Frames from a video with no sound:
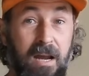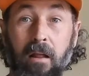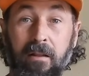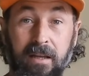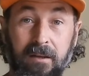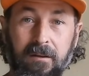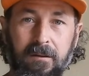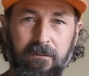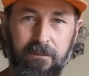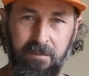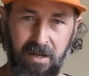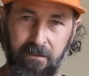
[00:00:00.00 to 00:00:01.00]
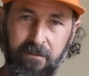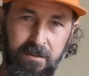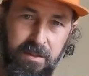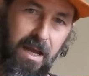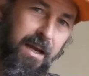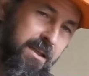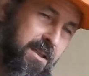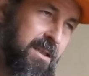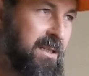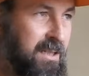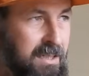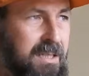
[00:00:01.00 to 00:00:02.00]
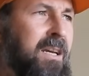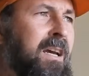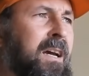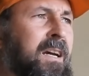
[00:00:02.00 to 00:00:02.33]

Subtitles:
culling from government agencies.